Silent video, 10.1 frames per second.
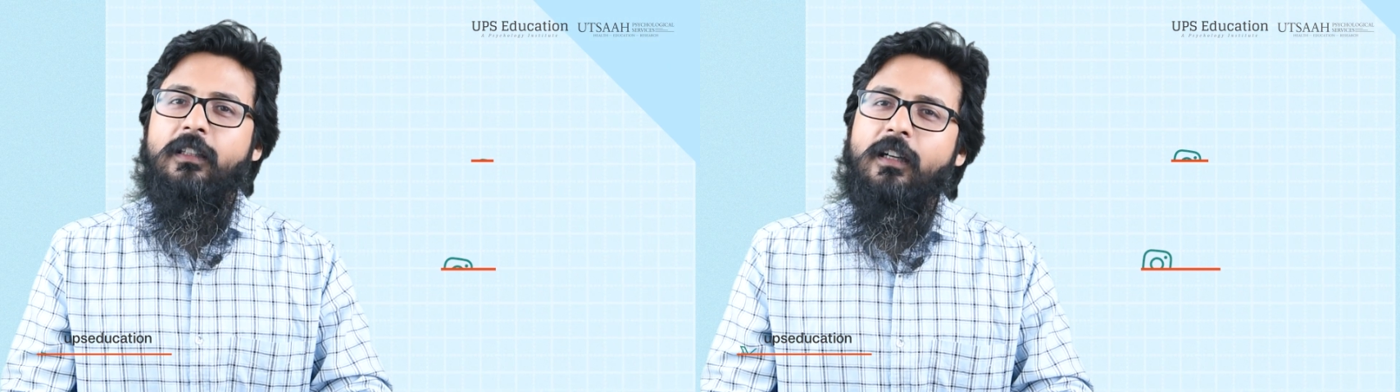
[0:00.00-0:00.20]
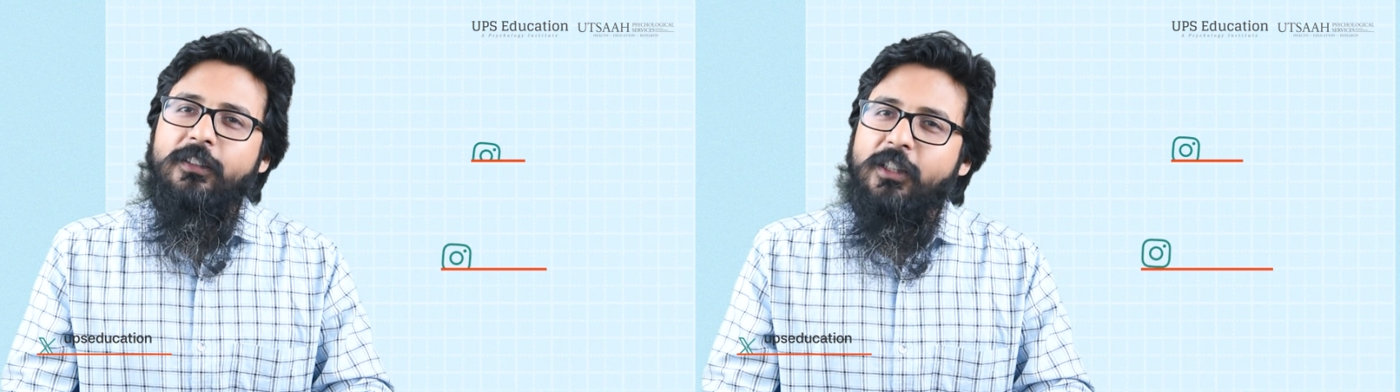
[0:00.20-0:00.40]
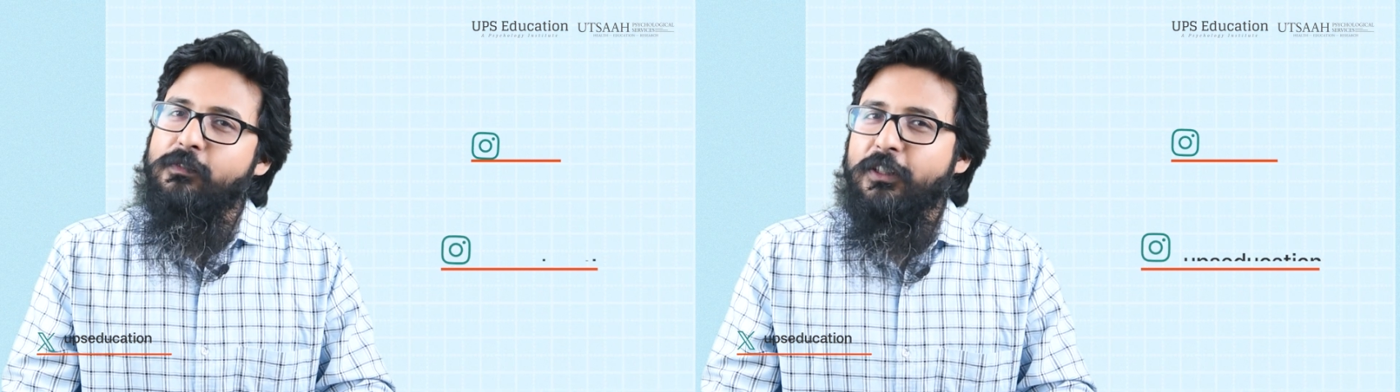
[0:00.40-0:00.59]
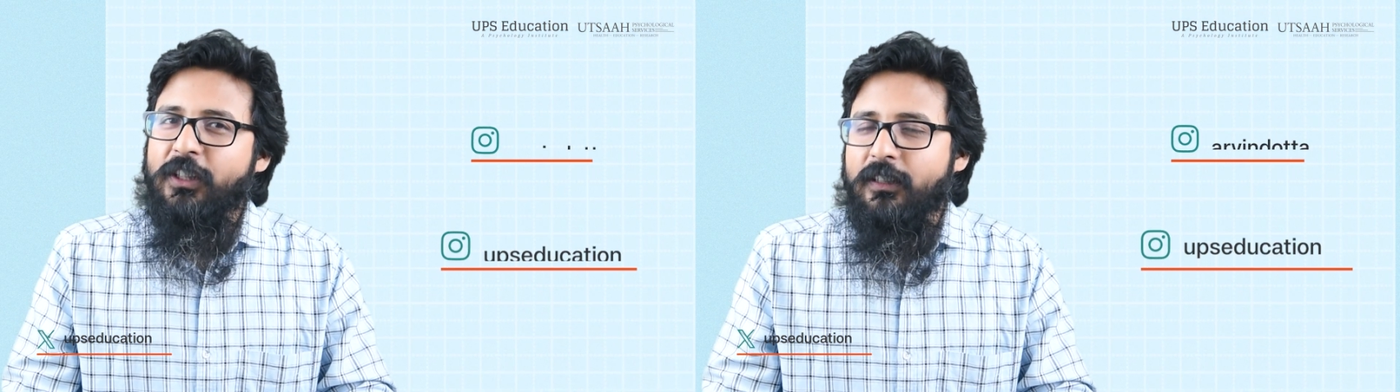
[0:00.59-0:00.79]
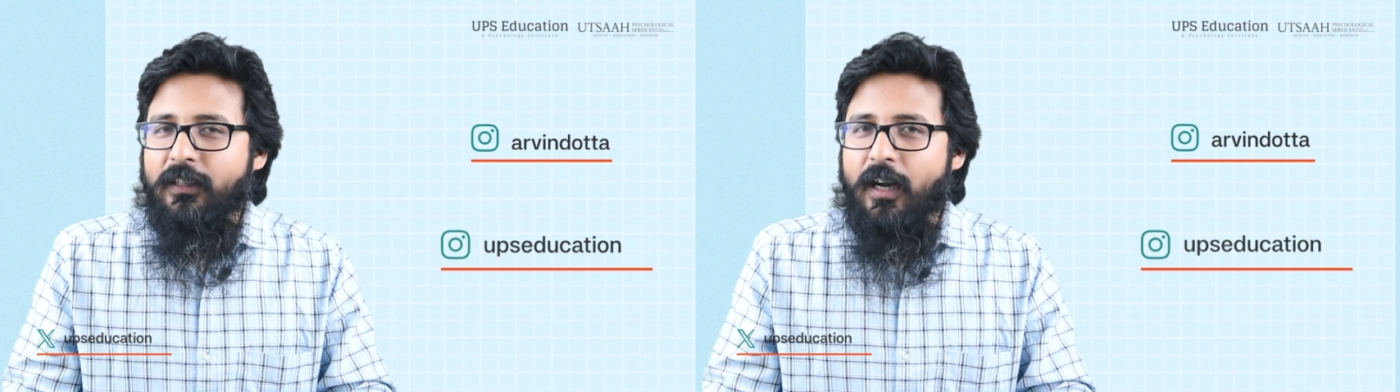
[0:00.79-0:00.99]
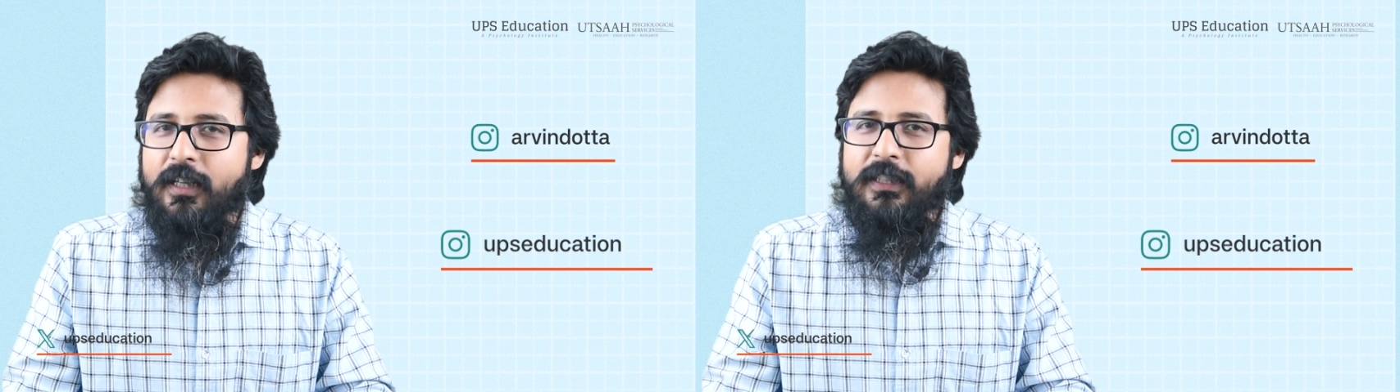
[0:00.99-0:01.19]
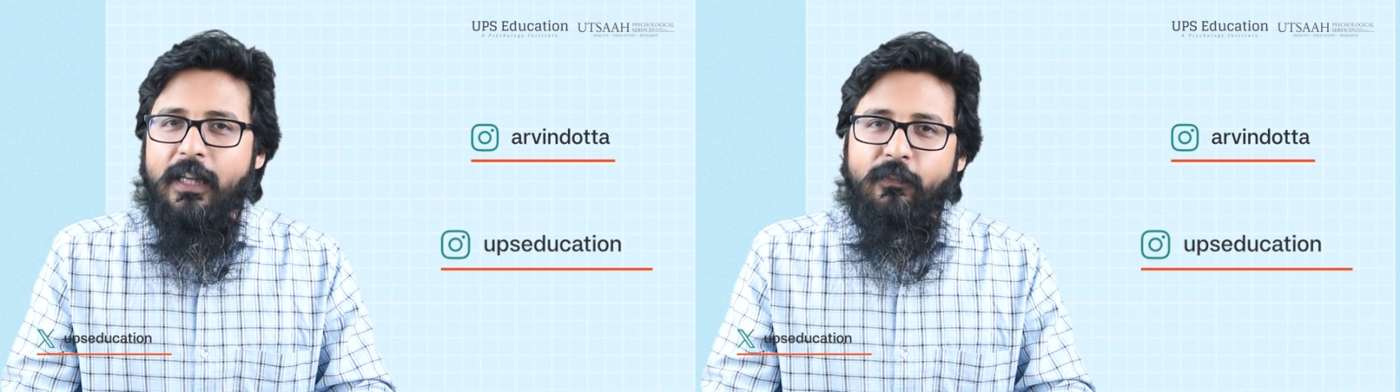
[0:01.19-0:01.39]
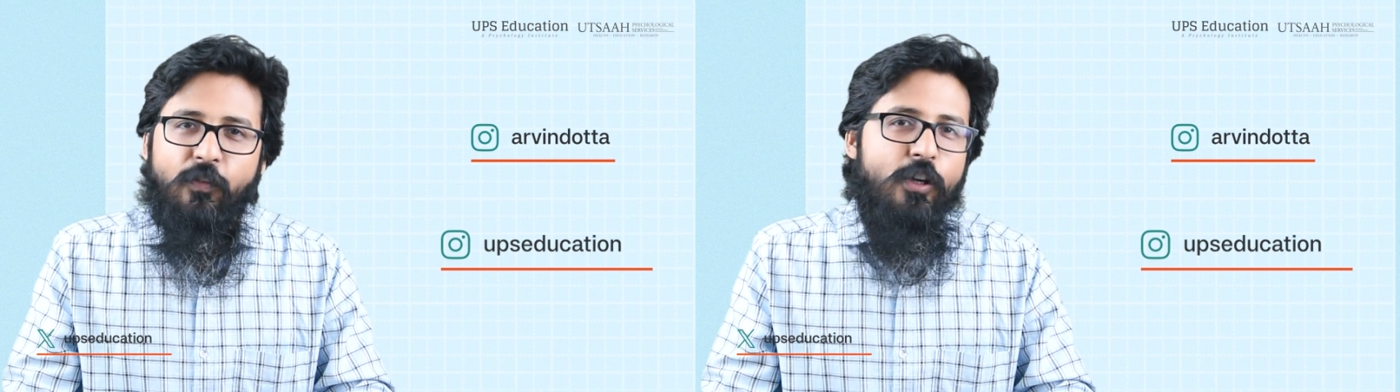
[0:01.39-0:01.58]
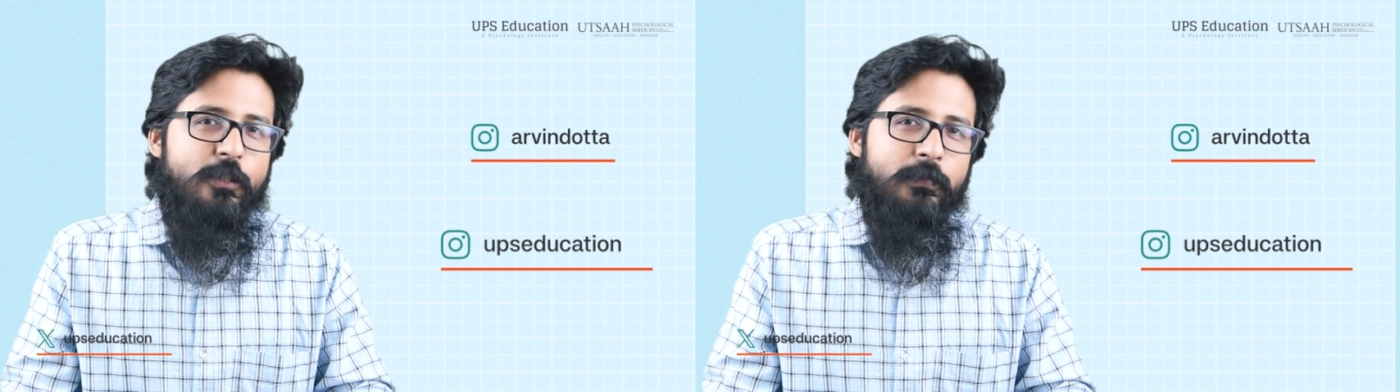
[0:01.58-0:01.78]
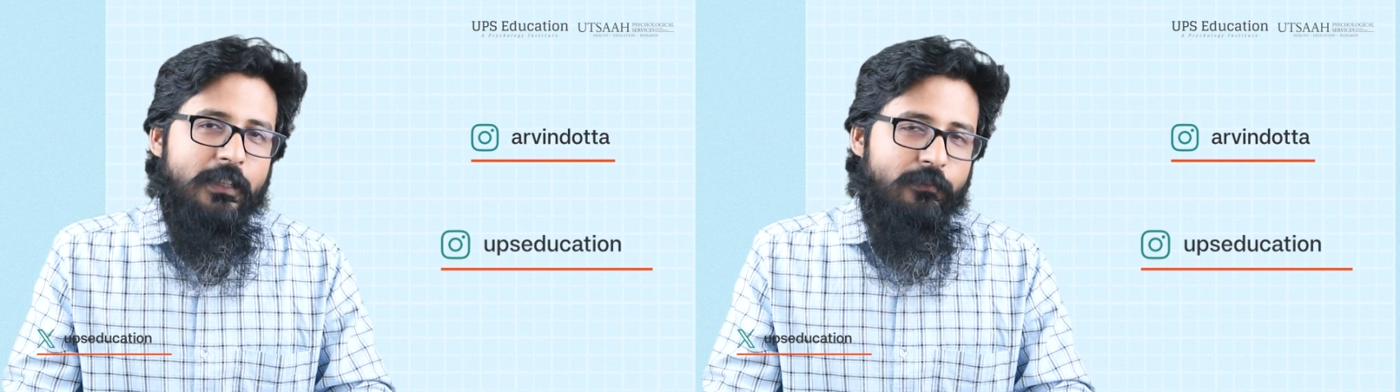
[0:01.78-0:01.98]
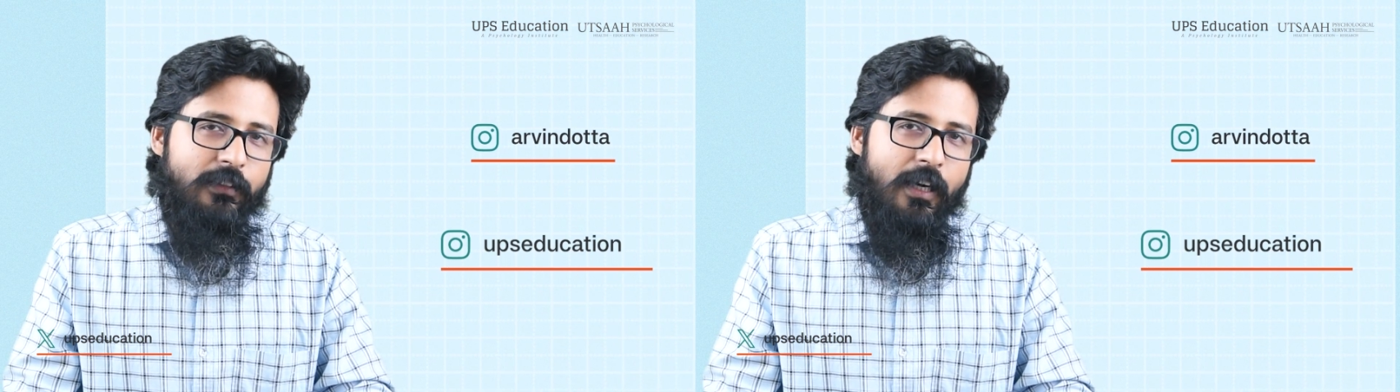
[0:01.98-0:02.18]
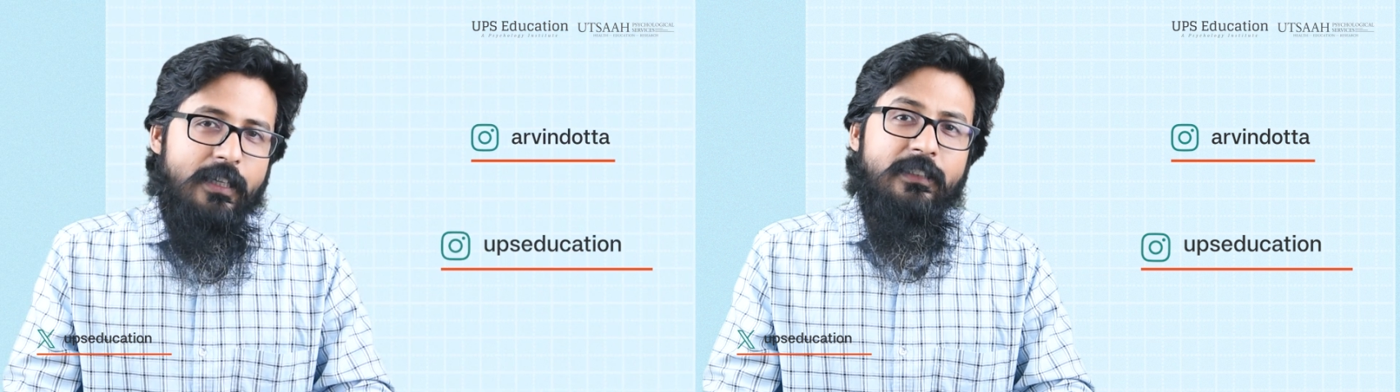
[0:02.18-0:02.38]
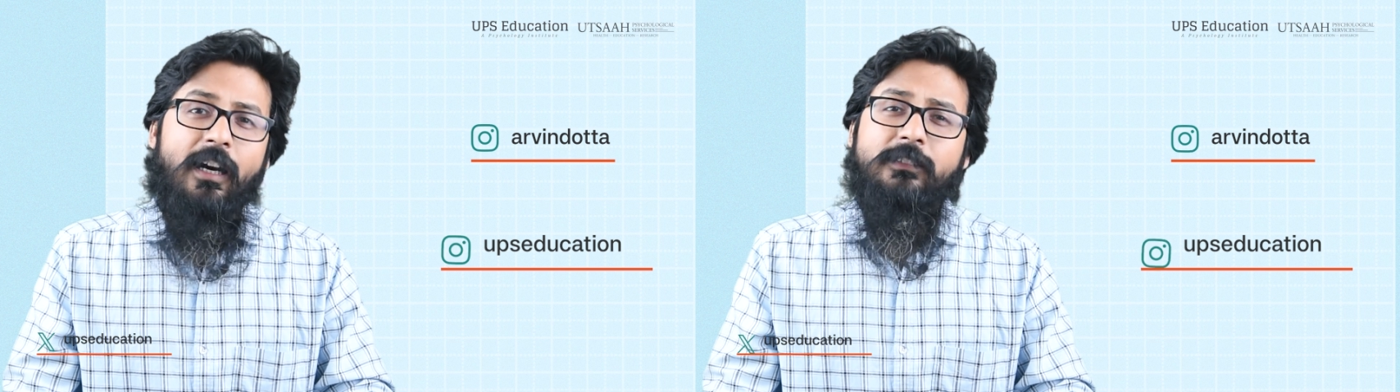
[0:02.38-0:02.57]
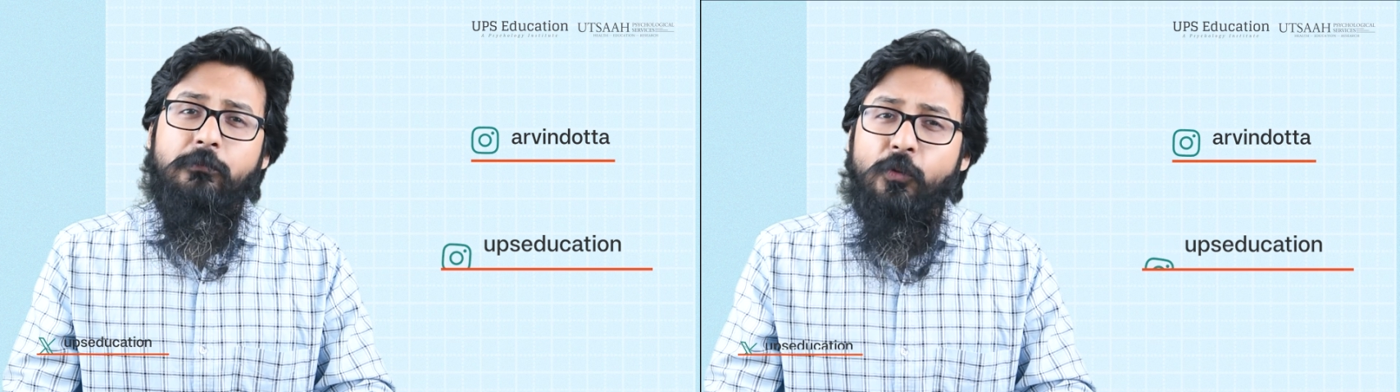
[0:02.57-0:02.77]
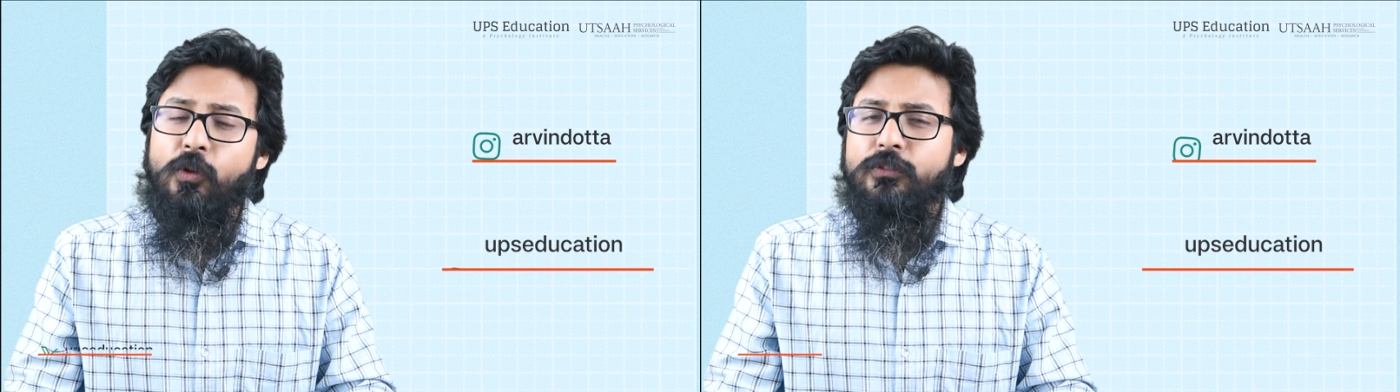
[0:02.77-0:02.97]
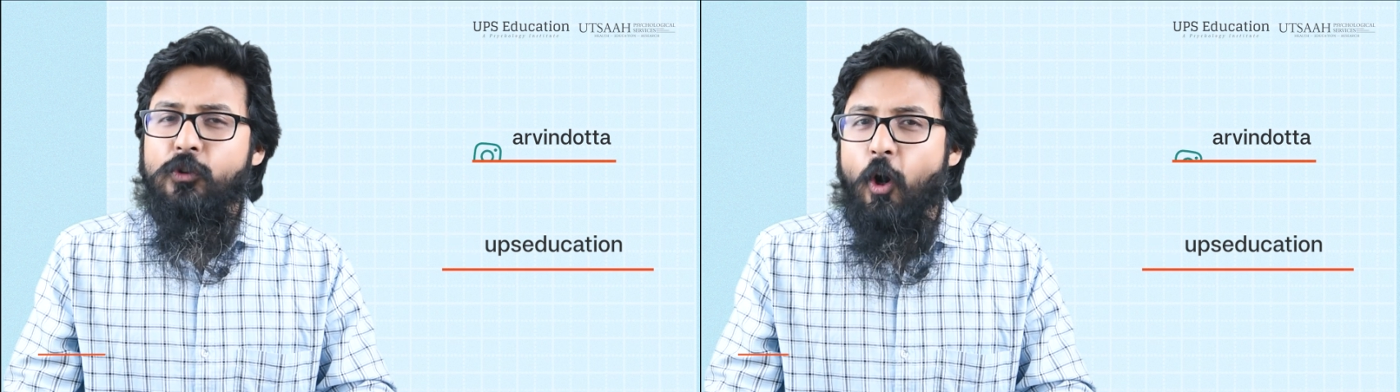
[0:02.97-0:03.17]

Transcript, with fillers: The conservation task and false belief task are more